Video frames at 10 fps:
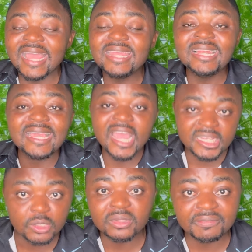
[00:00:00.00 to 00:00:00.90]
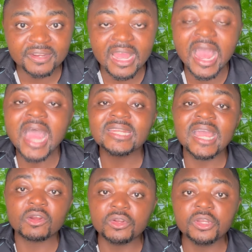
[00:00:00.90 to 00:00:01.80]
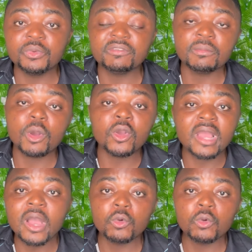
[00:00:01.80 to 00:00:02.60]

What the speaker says: illegal in South Africa and they are running away from hunger